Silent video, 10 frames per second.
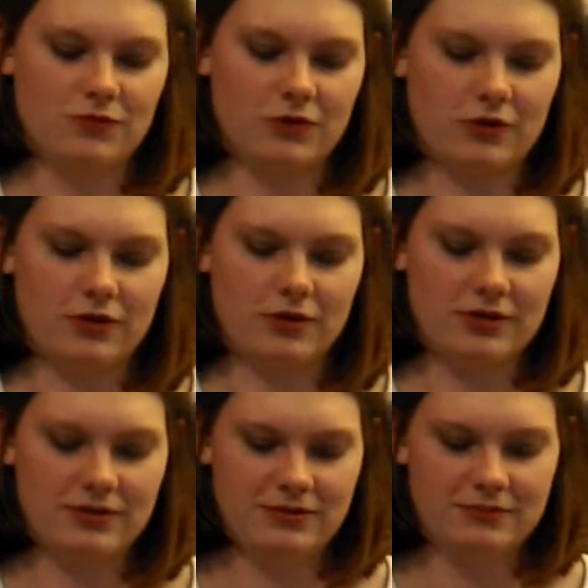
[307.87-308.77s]
for
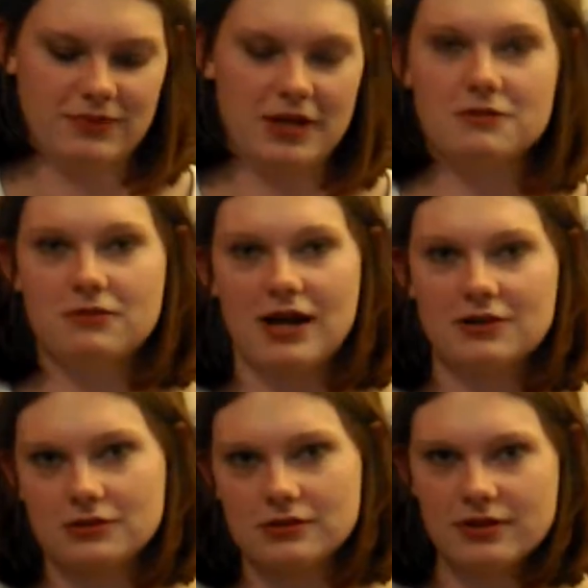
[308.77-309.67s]
kind of
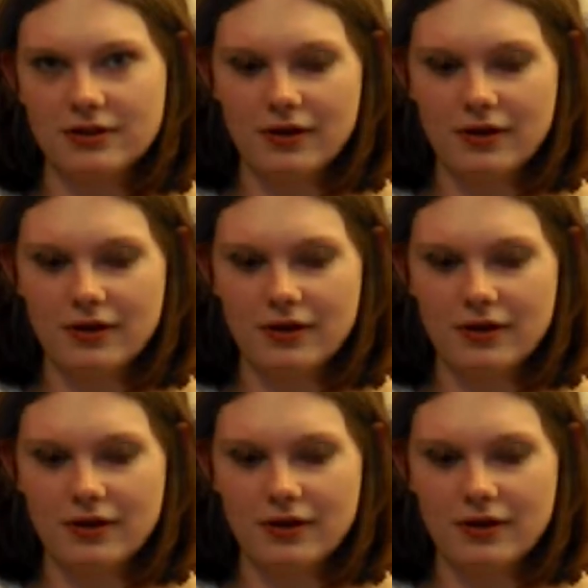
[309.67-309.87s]
adult.